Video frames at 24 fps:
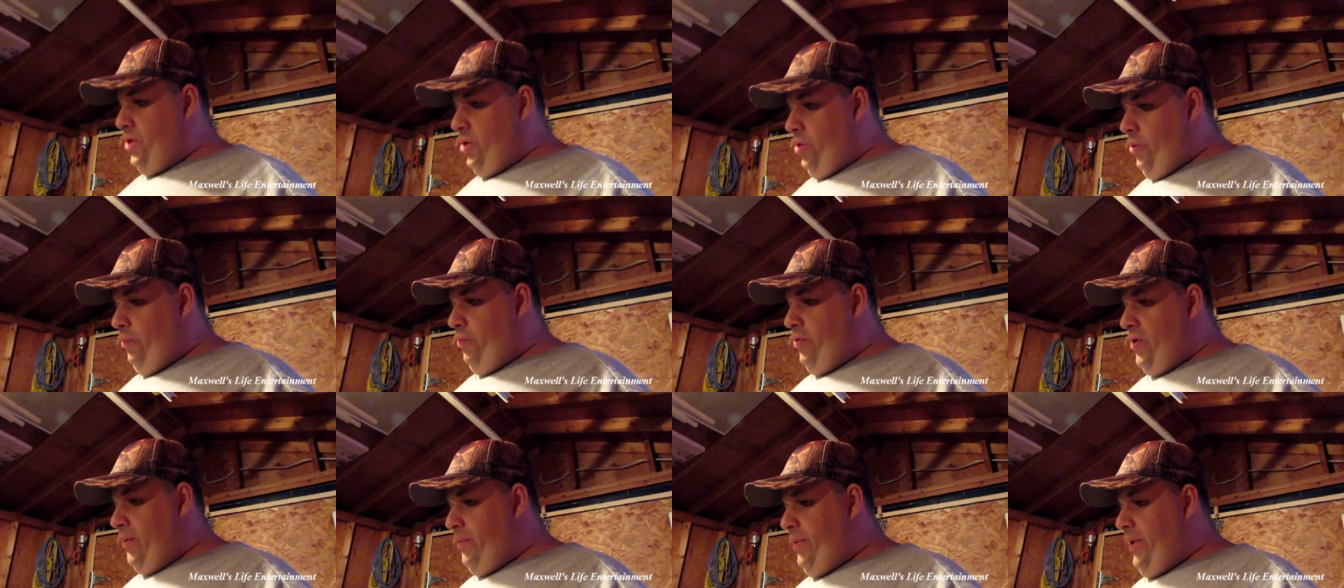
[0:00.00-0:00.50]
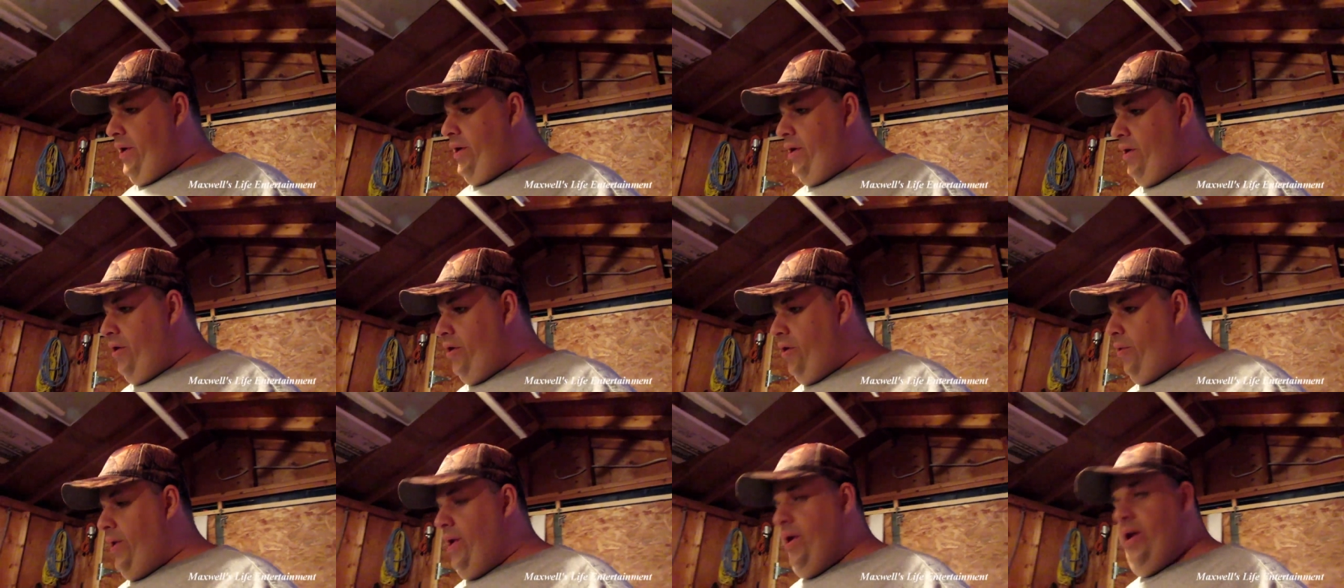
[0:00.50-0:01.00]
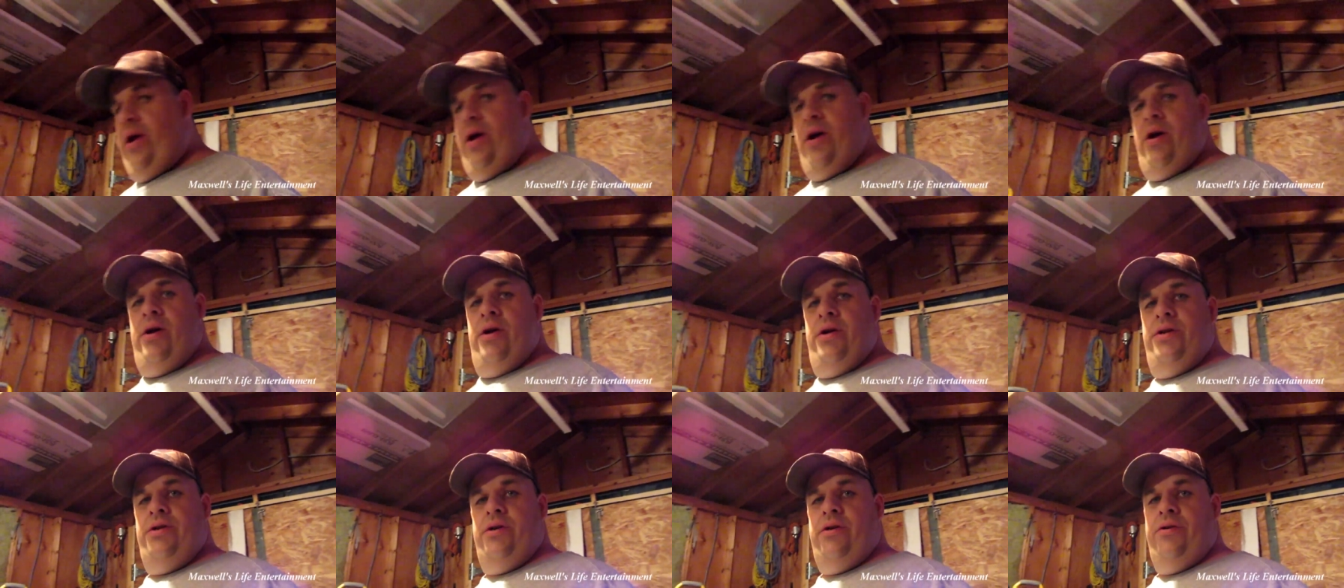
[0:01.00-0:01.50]
So, probably going to go in,
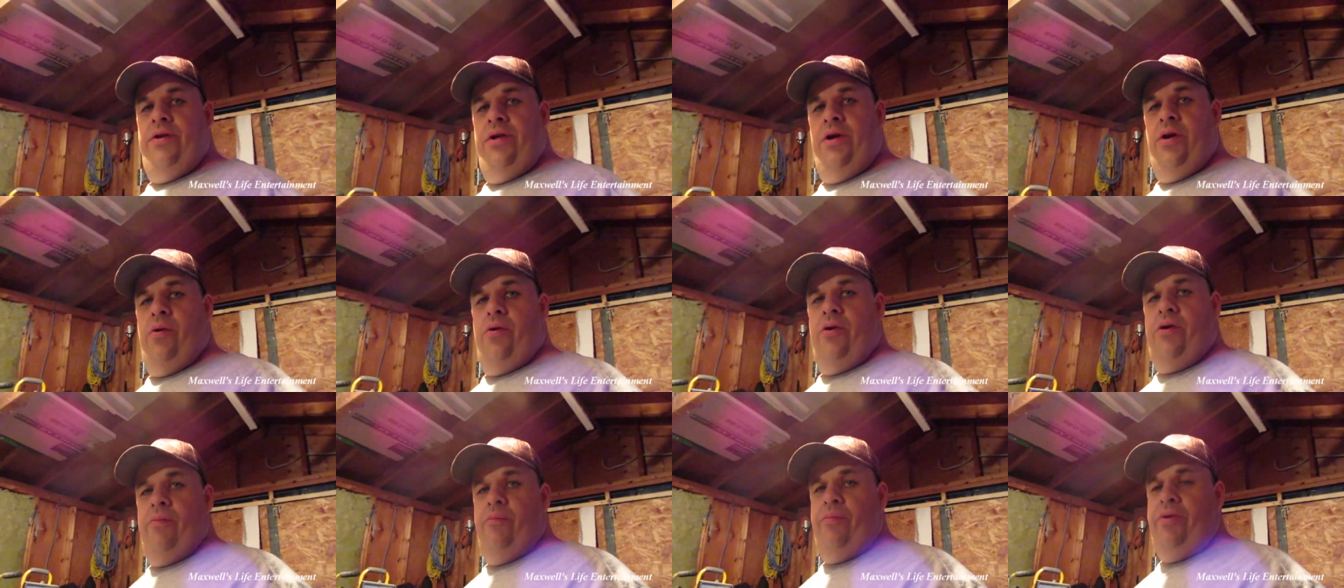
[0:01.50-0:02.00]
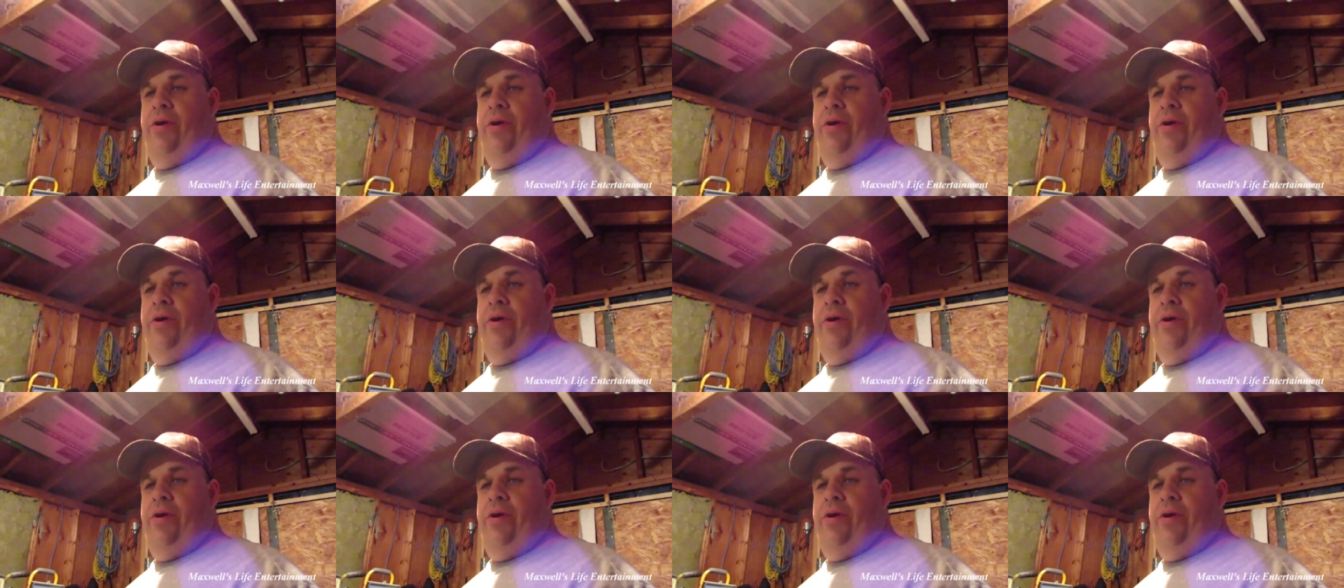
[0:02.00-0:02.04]
turn the old